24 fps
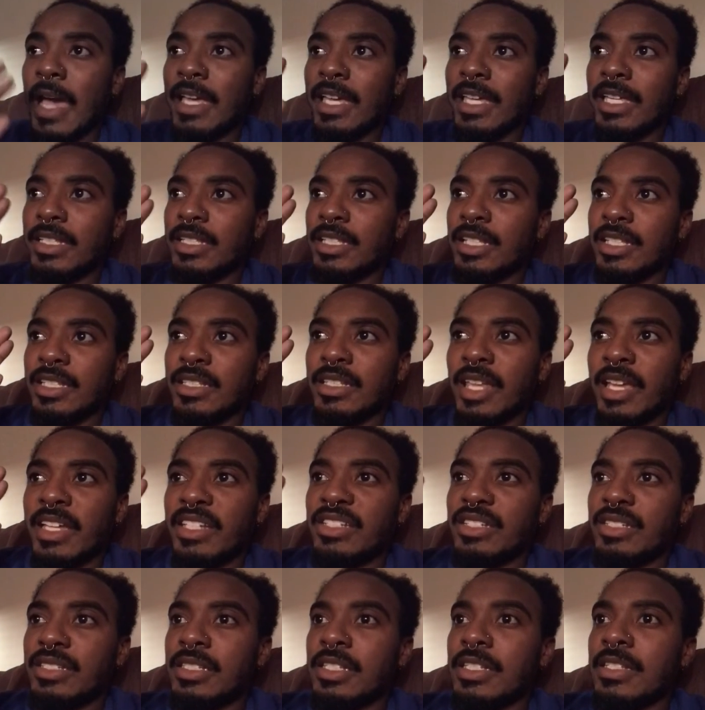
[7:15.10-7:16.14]
It's like
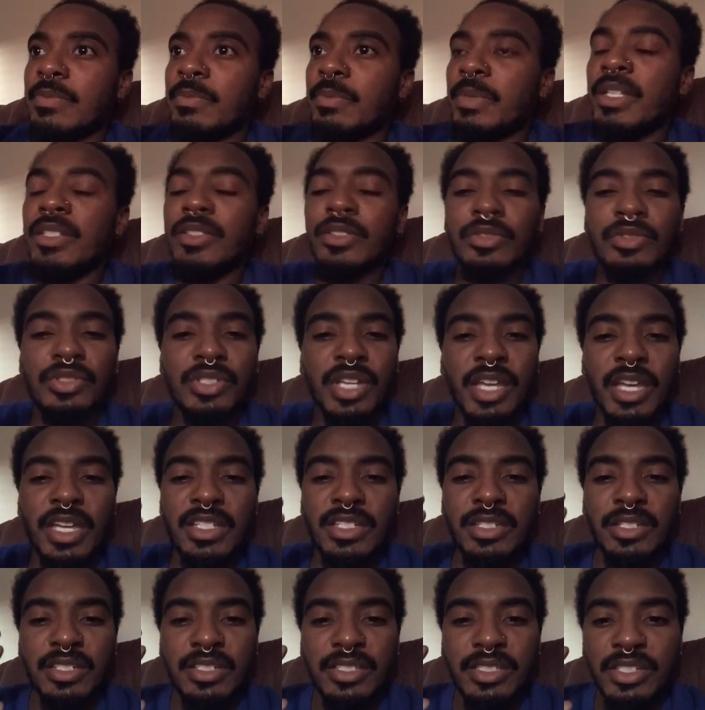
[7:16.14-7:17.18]
just this mental
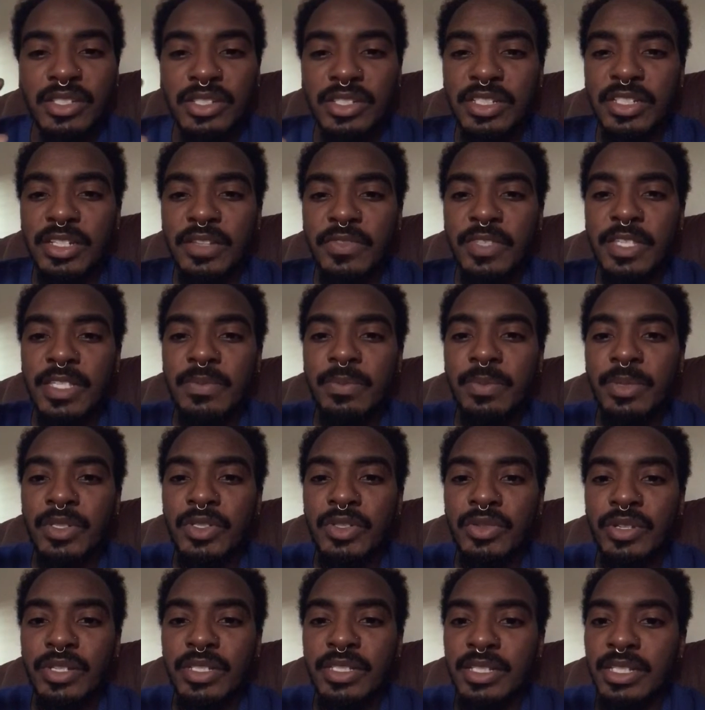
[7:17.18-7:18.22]
change, and it's this shift that's been
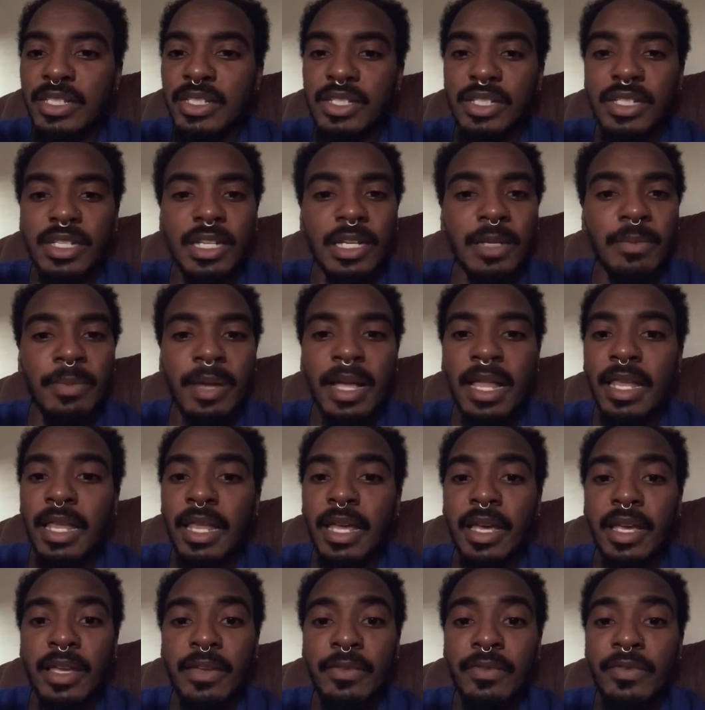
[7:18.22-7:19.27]
transitioning in my
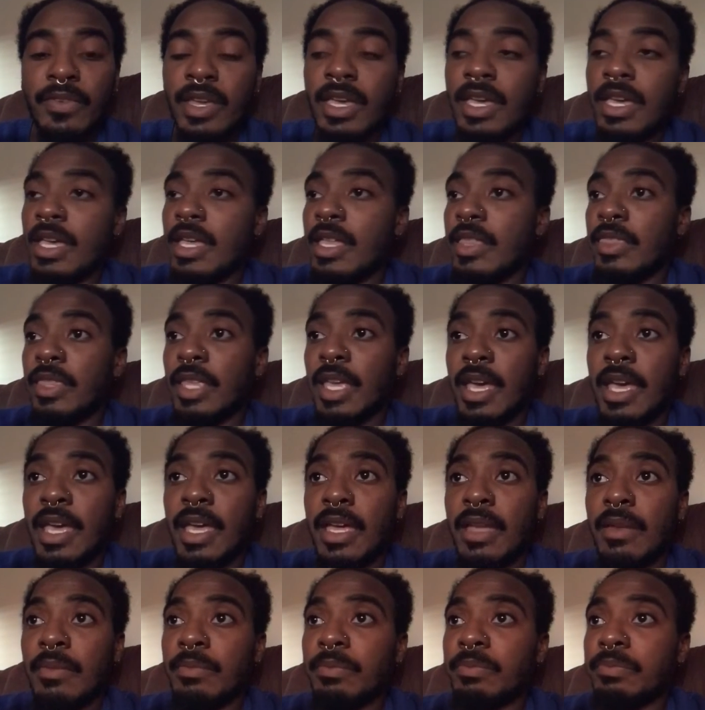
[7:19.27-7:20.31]
life
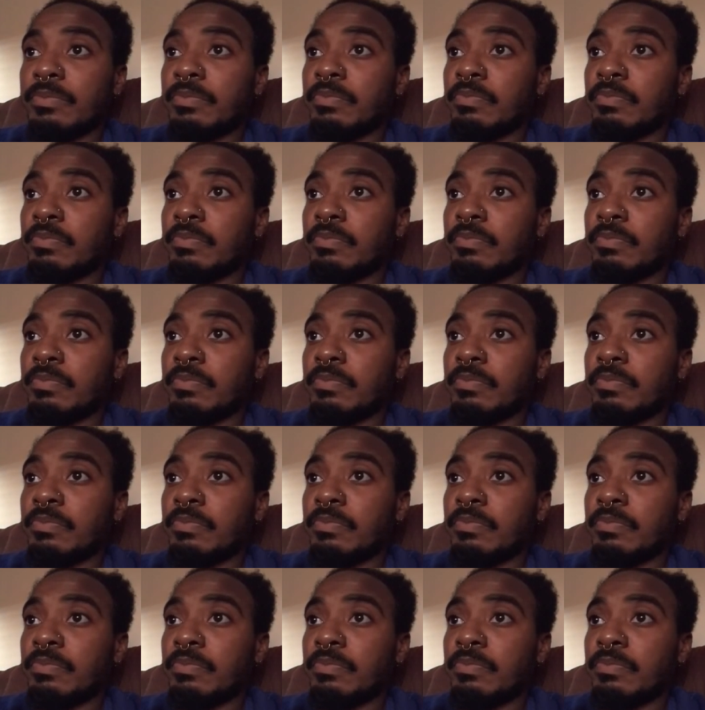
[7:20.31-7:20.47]
that